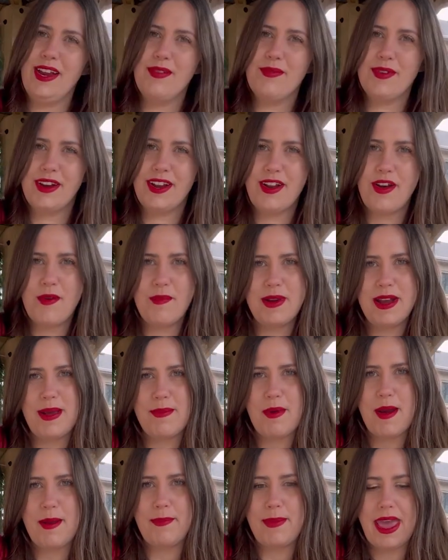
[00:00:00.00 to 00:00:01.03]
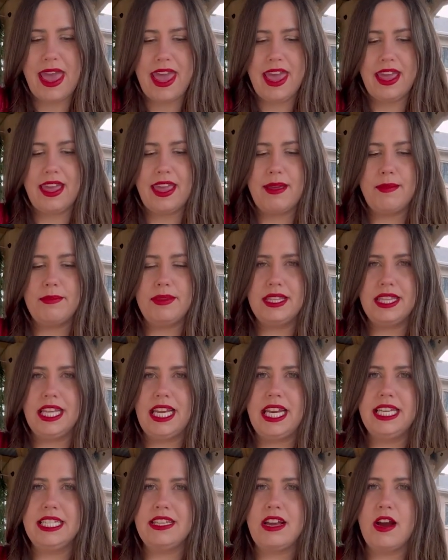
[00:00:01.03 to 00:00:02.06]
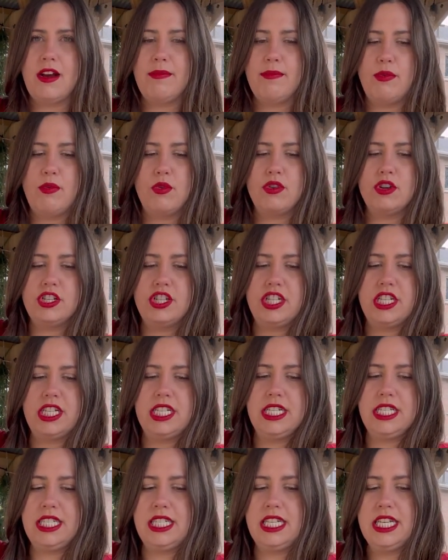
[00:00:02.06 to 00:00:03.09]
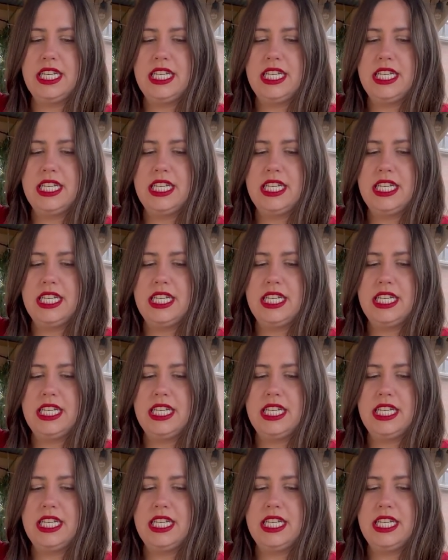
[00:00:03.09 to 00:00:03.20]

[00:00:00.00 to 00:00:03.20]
We're going to open up our bag and place our portioned